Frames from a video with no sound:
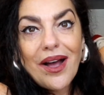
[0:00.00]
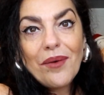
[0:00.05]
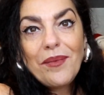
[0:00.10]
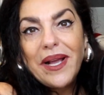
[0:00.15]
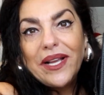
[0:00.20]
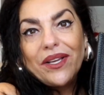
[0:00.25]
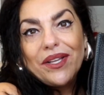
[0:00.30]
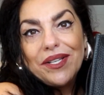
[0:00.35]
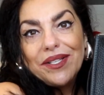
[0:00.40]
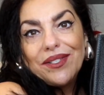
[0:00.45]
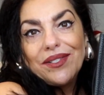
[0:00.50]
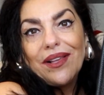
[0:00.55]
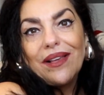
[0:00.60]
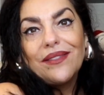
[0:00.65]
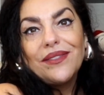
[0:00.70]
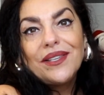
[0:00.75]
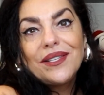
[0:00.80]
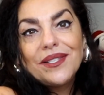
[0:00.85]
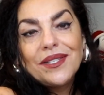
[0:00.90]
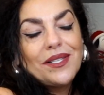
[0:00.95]
Oh my goodness.
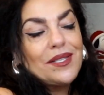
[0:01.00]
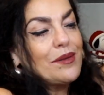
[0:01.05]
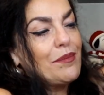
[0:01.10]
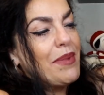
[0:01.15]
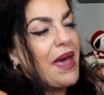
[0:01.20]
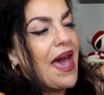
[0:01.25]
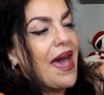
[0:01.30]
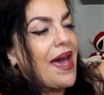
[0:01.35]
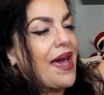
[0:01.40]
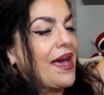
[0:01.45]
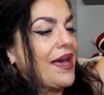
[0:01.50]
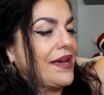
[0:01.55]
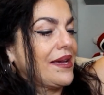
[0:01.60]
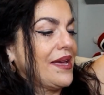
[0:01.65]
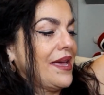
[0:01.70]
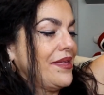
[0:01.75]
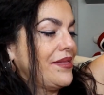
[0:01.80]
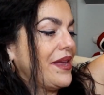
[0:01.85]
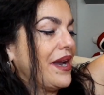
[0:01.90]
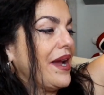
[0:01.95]
This is a
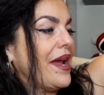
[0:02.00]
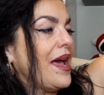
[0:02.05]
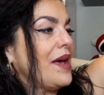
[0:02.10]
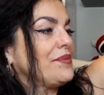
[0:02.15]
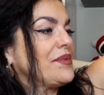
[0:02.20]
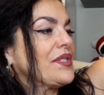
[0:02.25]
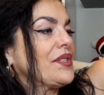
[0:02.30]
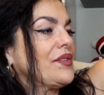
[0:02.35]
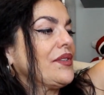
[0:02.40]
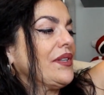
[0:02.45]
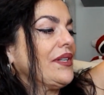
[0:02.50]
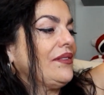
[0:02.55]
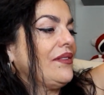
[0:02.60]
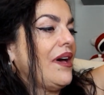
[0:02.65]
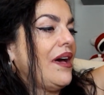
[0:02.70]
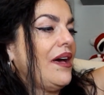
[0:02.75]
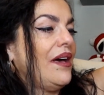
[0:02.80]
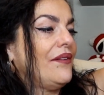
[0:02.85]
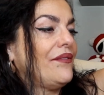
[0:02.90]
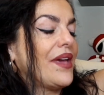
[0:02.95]
bag that I absolutely
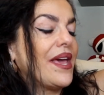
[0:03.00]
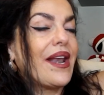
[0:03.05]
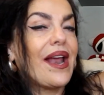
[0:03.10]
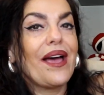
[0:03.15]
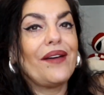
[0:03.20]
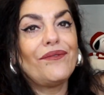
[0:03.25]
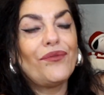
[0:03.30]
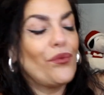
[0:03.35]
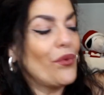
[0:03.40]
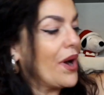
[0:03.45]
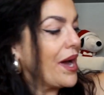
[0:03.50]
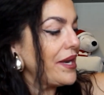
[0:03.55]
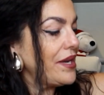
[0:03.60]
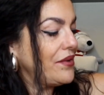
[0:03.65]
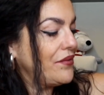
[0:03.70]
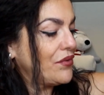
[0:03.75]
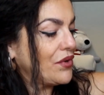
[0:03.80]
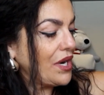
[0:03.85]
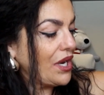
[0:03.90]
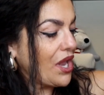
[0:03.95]
love and I've
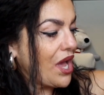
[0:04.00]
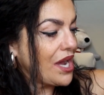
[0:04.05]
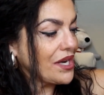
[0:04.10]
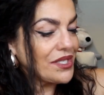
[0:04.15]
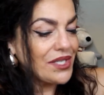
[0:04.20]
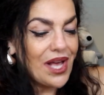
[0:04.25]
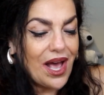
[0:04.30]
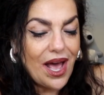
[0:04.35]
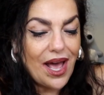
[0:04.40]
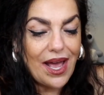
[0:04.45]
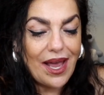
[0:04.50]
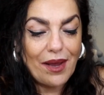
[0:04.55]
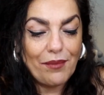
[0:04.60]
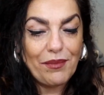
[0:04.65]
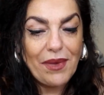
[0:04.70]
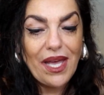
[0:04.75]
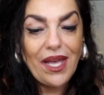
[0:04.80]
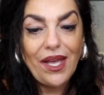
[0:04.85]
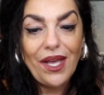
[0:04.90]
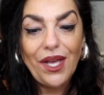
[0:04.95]
wanted for a long
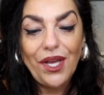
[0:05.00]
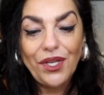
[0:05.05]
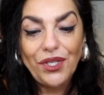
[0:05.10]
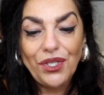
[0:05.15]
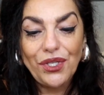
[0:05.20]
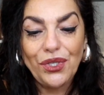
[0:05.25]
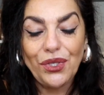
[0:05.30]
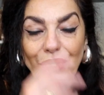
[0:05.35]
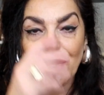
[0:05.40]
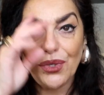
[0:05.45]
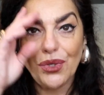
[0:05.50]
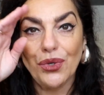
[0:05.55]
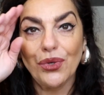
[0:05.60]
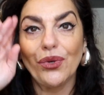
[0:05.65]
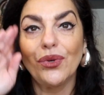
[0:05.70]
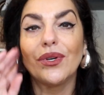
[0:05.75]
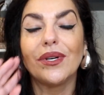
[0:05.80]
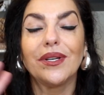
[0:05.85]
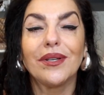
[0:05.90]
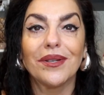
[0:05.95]
time
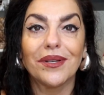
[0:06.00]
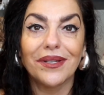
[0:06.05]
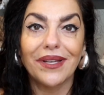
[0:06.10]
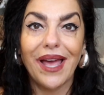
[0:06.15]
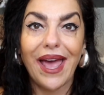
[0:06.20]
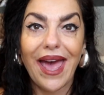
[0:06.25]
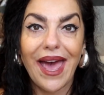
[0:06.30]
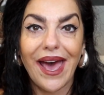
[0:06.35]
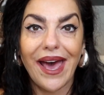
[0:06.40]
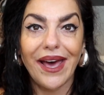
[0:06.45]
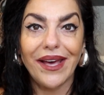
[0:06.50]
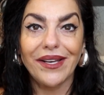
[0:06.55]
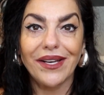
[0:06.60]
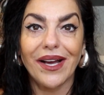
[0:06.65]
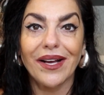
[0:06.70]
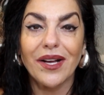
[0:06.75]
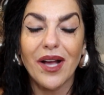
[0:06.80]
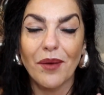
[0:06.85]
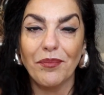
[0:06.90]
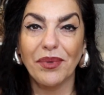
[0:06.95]
to
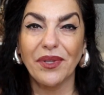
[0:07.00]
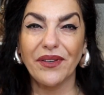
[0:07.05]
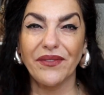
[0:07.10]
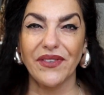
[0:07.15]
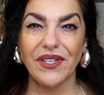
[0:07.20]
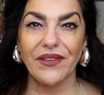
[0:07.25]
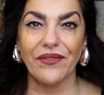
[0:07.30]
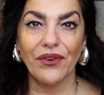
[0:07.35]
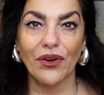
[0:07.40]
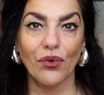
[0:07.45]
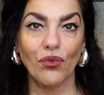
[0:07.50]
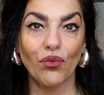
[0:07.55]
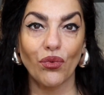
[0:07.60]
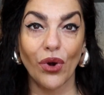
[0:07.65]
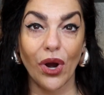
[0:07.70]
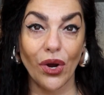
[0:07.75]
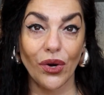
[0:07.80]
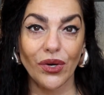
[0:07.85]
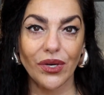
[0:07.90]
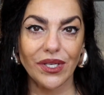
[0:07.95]
add a couple of different
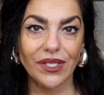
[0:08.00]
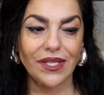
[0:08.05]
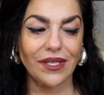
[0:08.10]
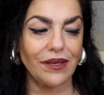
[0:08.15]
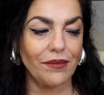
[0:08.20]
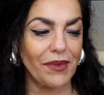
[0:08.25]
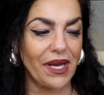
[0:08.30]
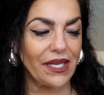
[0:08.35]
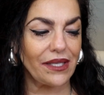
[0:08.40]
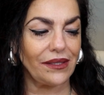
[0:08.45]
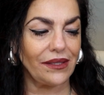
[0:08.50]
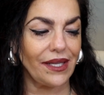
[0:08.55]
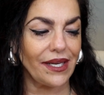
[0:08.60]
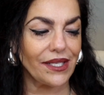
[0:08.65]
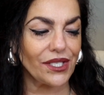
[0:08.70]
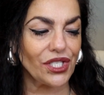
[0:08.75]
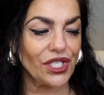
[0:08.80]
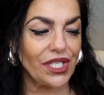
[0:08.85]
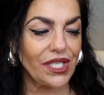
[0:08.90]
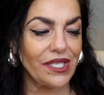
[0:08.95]
rogues in my
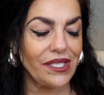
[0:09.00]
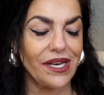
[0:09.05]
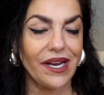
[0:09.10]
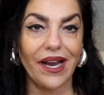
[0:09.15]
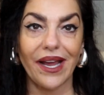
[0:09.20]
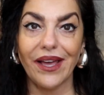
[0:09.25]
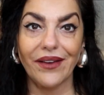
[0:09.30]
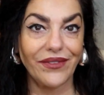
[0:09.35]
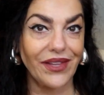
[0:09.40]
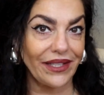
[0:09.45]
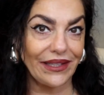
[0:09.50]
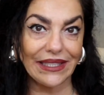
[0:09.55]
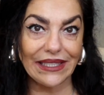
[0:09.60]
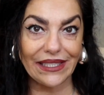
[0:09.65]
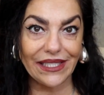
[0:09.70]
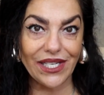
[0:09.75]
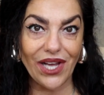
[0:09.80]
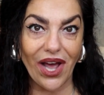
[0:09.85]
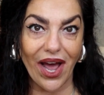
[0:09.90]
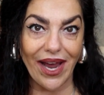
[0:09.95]
collection and I have that
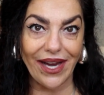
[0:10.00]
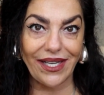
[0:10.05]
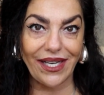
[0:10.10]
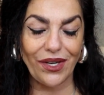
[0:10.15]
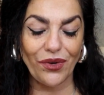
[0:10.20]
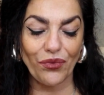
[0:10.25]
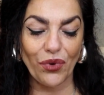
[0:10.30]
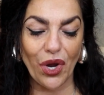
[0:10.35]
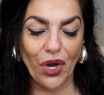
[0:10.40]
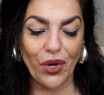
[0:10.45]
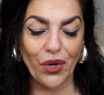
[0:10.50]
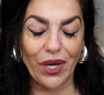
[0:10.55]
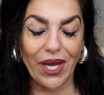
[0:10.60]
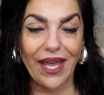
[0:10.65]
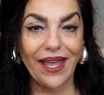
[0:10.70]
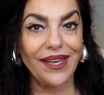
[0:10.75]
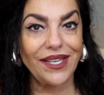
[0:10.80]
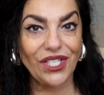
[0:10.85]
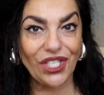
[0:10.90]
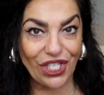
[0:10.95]
little tiny rogue
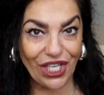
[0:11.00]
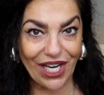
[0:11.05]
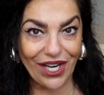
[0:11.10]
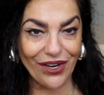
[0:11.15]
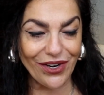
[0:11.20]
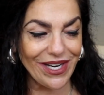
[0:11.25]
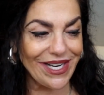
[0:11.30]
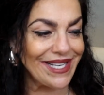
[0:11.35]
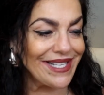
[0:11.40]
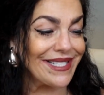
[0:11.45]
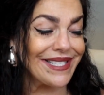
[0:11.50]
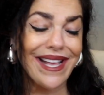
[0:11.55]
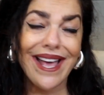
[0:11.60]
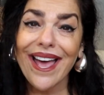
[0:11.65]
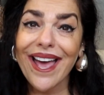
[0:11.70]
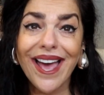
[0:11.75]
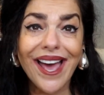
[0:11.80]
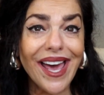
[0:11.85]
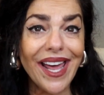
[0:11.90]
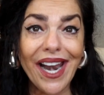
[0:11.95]
and cherries
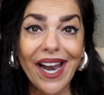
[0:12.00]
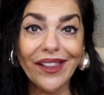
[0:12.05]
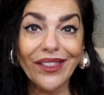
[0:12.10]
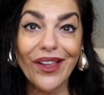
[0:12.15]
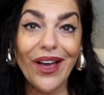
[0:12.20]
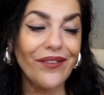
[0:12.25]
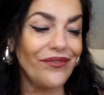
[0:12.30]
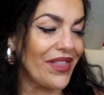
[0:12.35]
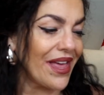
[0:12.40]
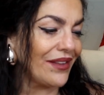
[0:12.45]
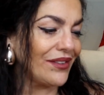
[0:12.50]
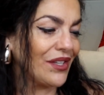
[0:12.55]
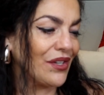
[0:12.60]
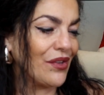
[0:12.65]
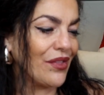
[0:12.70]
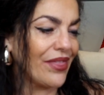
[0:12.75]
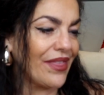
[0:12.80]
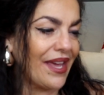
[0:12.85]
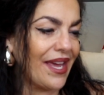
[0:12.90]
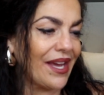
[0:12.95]
and I love that
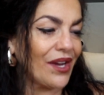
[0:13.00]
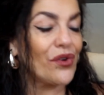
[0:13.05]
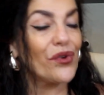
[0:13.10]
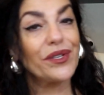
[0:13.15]
little thing.